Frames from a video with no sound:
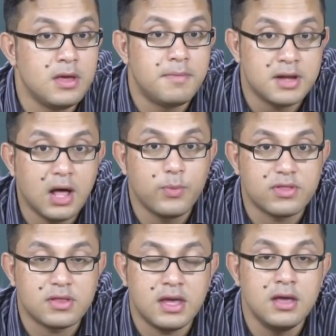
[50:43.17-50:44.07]
But now we
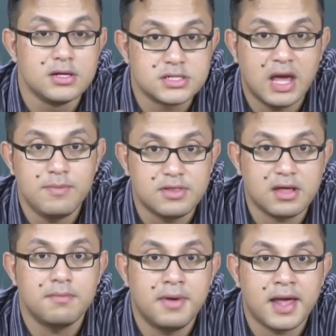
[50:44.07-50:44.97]
see time has
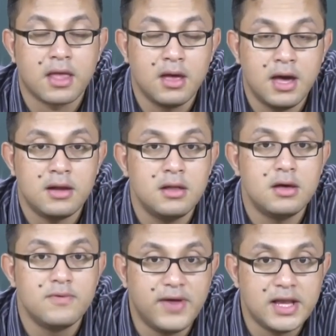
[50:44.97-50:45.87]
come back and
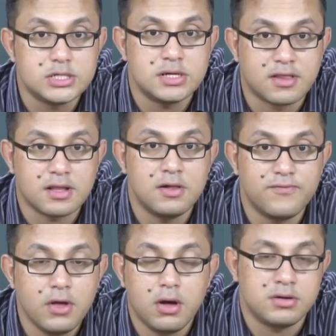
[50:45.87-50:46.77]
avenged
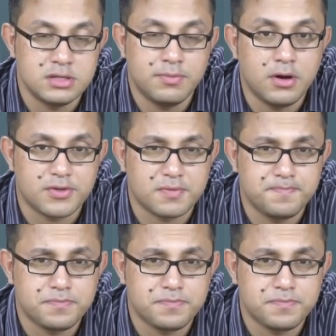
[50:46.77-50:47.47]
itself on the boss.